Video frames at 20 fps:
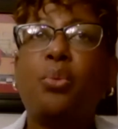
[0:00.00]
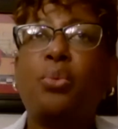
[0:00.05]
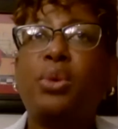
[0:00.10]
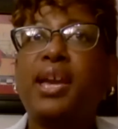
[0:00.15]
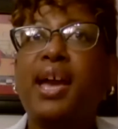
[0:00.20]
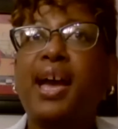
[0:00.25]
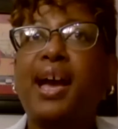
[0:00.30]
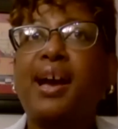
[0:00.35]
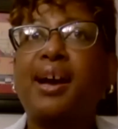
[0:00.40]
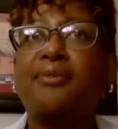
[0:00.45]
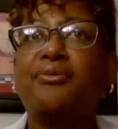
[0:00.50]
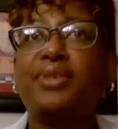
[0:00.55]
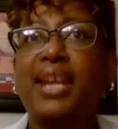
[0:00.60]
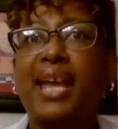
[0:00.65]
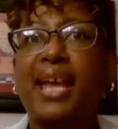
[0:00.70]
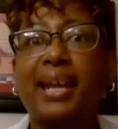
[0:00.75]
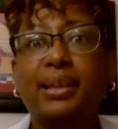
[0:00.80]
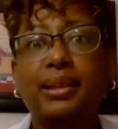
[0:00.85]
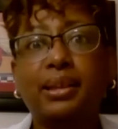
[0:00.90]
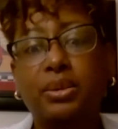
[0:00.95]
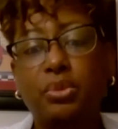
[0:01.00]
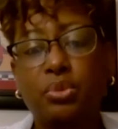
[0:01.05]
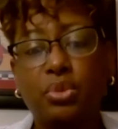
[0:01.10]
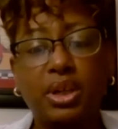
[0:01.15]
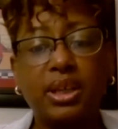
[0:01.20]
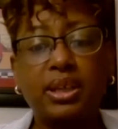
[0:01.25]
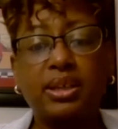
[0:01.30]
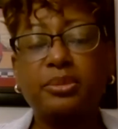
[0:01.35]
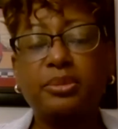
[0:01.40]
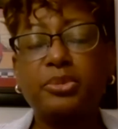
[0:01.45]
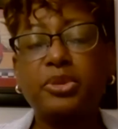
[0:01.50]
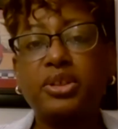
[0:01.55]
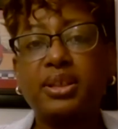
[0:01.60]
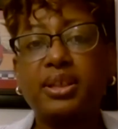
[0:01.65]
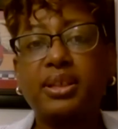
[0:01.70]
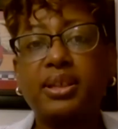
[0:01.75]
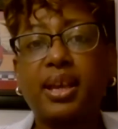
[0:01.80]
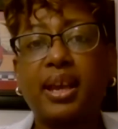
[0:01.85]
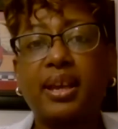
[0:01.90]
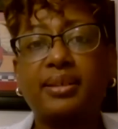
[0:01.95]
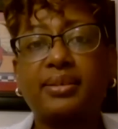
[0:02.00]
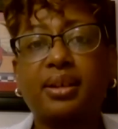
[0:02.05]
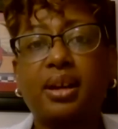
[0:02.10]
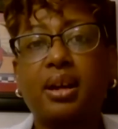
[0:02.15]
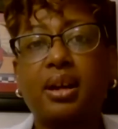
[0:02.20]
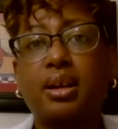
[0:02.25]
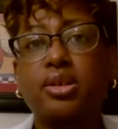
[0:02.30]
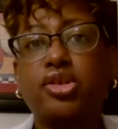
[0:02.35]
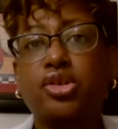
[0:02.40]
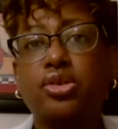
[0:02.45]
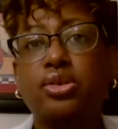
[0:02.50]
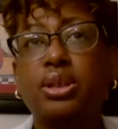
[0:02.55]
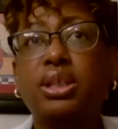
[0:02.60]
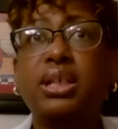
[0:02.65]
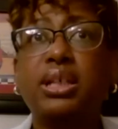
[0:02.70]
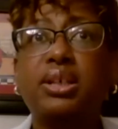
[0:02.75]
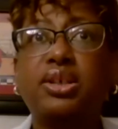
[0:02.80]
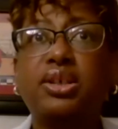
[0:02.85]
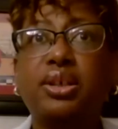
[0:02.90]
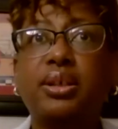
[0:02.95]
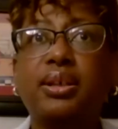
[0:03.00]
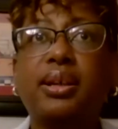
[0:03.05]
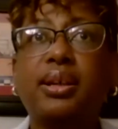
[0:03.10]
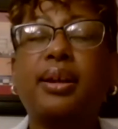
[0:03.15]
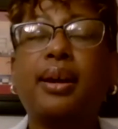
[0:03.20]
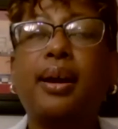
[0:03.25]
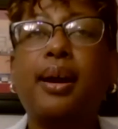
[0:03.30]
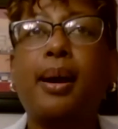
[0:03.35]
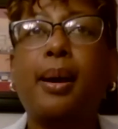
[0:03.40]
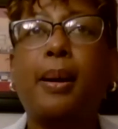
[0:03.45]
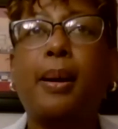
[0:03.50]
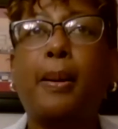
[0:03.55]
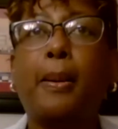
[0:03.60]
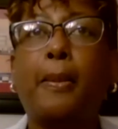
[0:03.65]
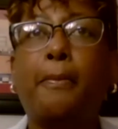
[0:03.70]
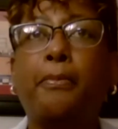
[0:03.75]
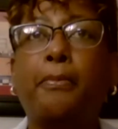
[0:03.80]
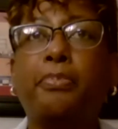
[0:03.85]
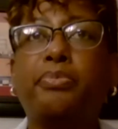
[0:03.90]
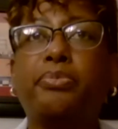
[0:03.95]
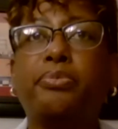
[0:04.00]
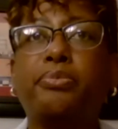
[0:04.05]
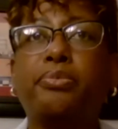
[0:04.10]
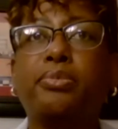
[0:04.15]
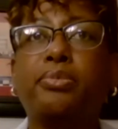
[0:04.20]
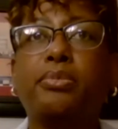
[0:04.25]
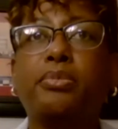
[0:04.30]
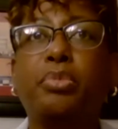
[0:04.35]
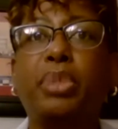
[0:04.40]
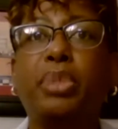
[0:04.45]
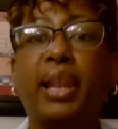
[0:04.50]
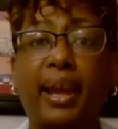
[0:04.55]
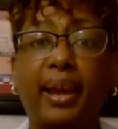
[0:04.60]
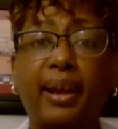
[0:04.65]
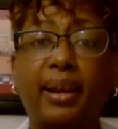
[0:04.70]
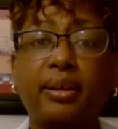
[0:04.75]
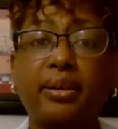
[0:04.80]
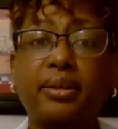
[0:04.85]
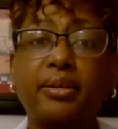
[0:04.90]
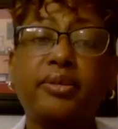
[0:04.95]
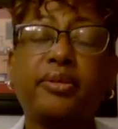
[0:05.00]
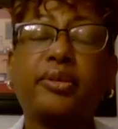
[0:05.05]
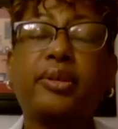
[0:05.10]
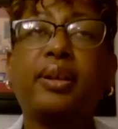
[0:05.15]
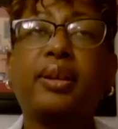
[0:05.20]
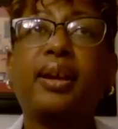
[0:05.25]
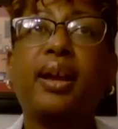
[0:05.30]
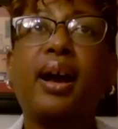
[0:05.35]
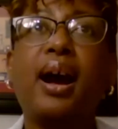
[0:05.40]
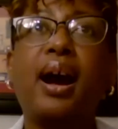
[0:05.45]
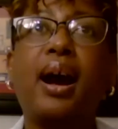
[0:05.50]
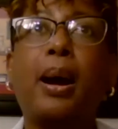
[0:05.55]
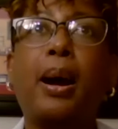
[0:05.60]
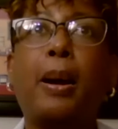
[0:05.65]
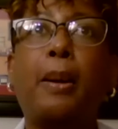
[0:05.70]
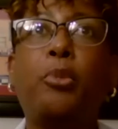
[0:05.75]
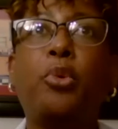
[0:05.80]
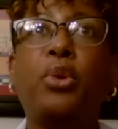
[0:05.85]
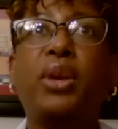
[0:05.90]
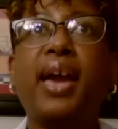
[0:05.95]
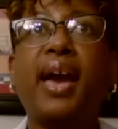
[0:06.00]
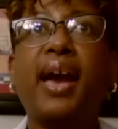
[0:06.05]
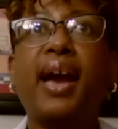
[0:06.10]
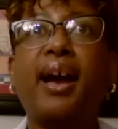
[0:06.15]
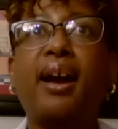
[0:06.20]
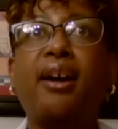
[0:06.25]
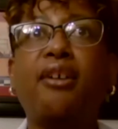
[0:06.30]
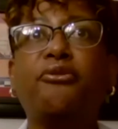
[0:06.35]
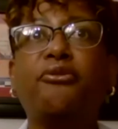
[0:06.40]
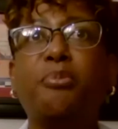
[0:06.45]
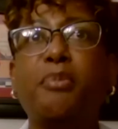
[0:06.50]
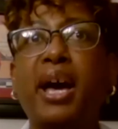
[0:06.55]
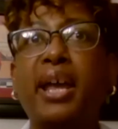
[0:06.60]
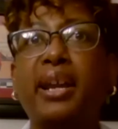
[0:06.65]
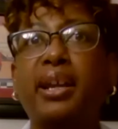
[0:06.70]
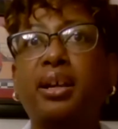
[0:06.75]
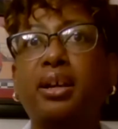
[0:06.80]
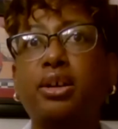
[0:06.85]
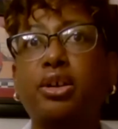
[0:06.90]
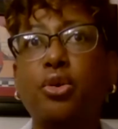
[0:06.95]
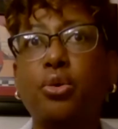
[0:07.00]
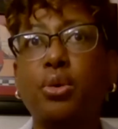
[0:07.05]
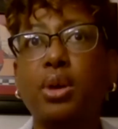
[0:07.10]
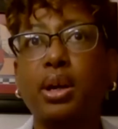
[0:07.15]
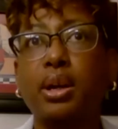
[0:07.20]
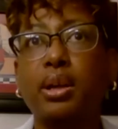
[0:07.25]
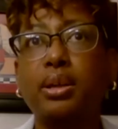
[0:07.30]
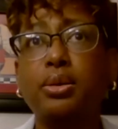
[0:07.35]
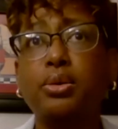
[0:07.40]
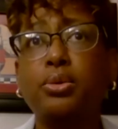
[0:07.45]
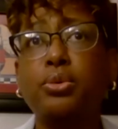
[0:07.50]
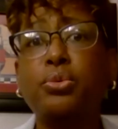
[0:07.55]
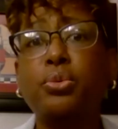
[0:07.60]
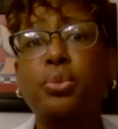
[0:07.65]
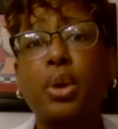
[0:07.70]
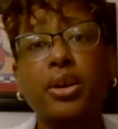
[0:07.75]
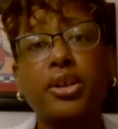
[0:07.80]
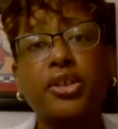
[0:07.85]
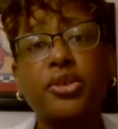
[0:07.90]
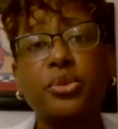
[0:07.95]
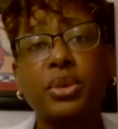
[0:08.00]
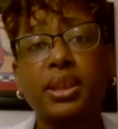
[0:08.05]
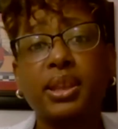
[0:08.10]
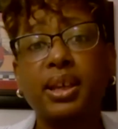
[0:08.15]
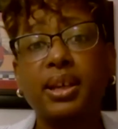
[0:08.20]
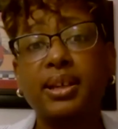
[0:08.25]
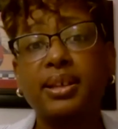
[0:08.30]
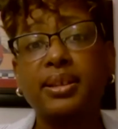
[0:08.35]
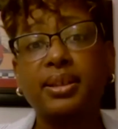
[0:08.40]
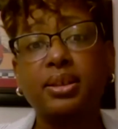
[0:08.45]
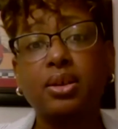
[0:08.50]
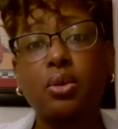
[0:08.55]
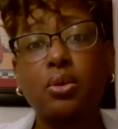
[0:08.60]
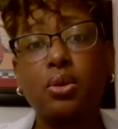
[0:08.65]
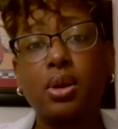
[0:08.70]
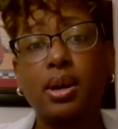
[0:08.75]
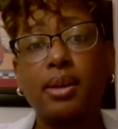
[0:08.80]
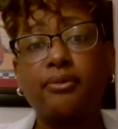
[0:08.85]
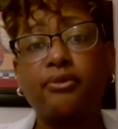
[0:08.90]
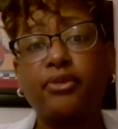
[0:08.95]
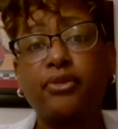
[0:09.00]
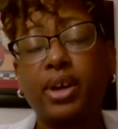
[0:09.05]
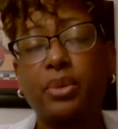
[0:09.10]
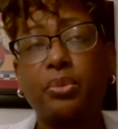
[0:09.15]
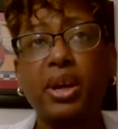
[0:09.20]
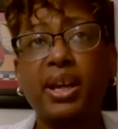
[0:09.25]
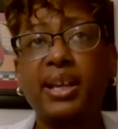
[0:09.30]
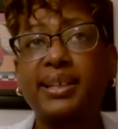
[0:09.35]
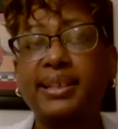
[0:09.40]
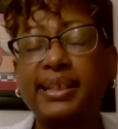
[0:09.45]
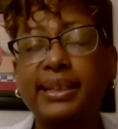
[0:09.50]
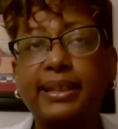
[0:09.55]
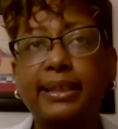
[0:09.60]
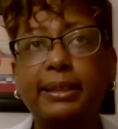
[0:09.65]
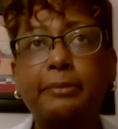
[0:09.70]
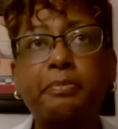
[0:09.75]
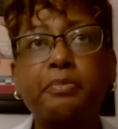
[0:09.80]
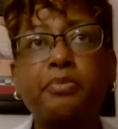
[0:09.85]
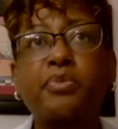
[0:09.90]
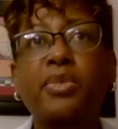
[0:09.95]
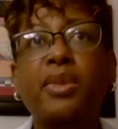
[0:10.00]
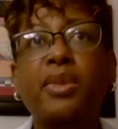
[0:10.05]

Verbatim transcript: We have Natalie Williams as our strategic um, planner. Um, we have Monica Gordon, who works with us on fundraising.